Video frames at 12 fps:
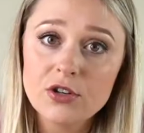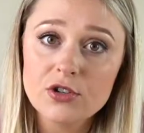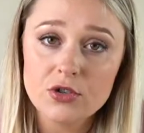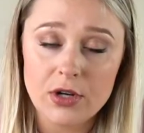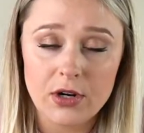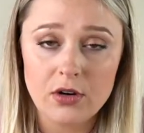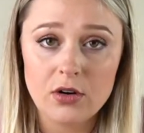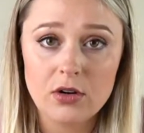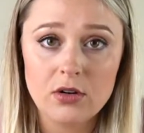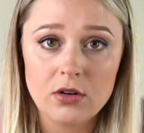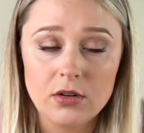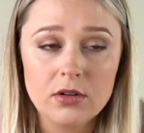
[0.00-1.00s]
your straightener
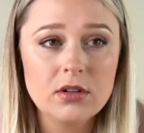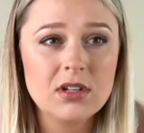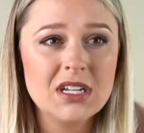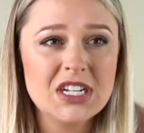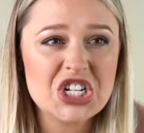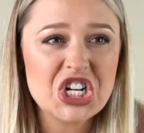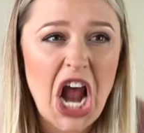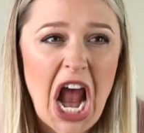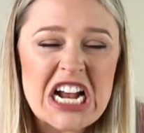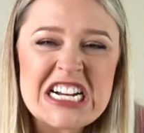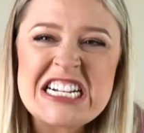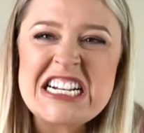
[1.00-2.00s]
curl.
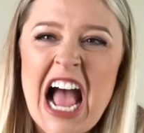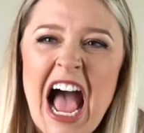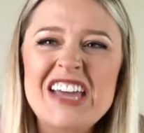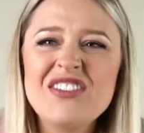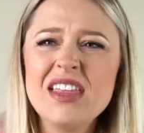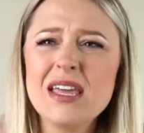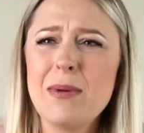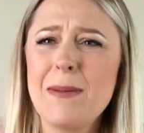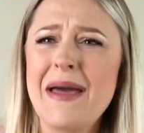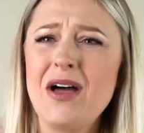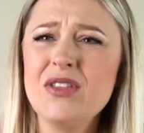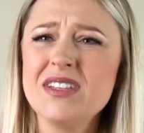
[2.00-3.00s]
I feel like my
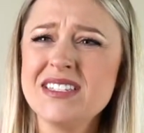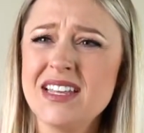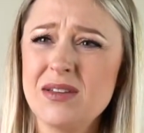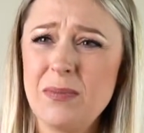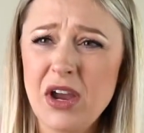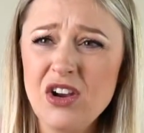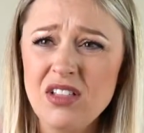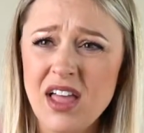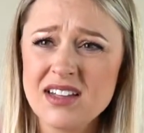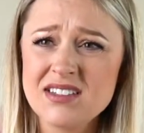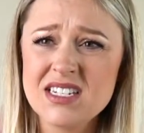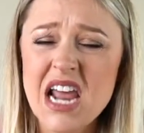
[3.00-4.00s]
mouth is like
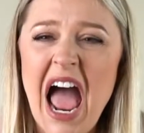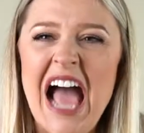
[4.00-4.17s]
paralyzed.